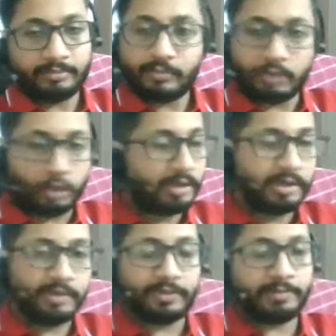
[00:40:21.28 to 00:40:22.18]
Got the
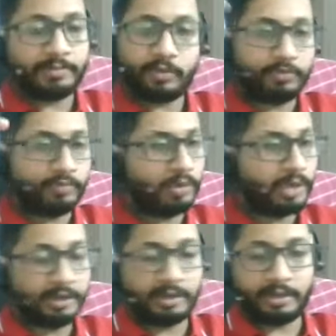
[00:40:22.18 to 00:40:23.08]
difference between full
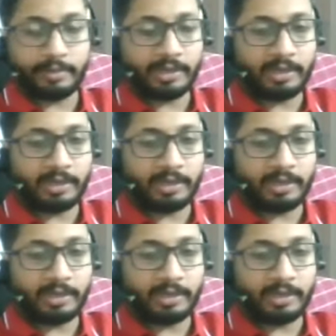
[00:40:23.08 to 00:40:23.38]
and incremental?